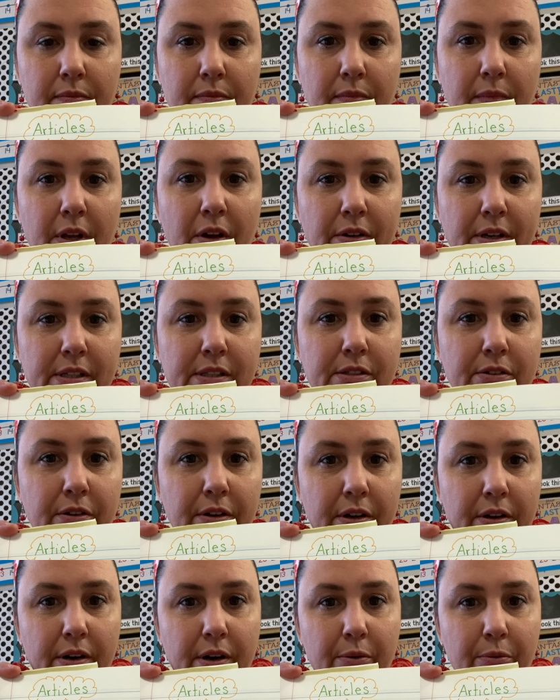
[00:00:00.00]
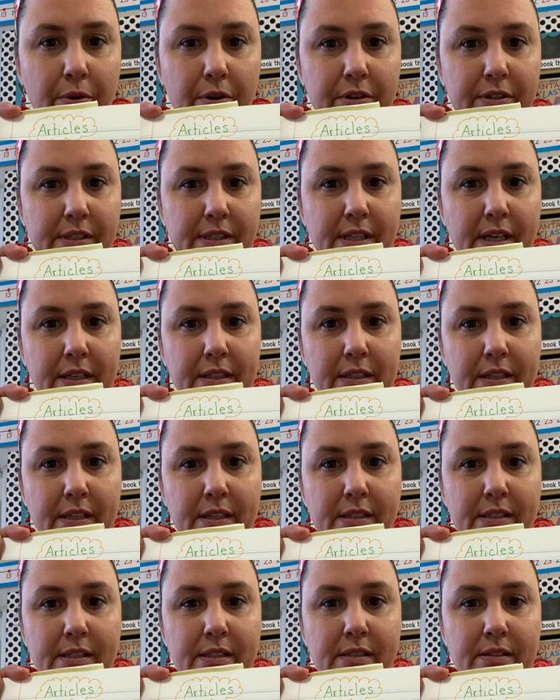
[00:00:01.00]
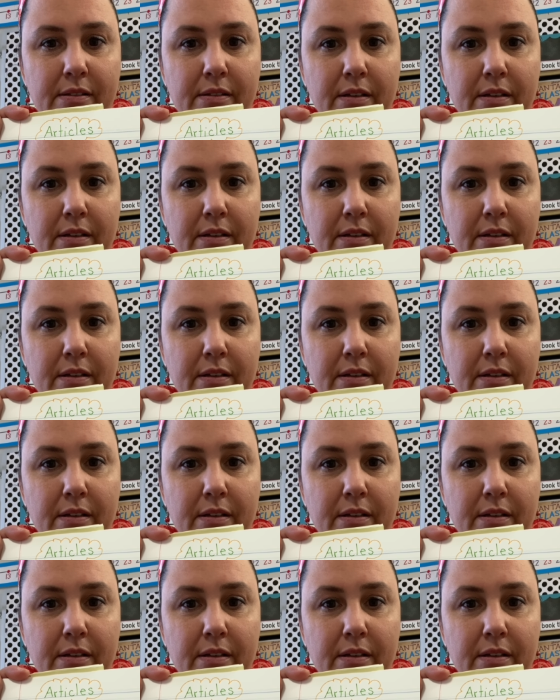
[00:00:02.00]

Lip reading: All right, so here I wrote a sentence.